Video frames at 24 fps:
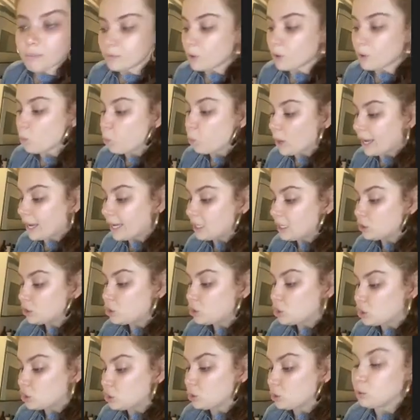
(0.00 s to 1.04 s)
way
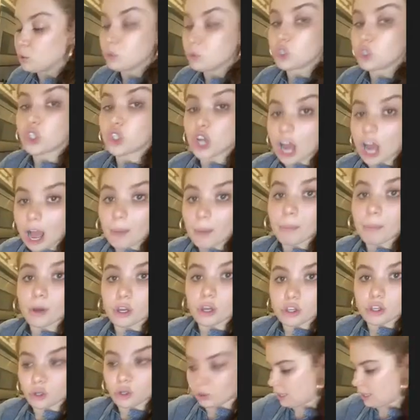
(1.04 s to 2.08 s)
to chop your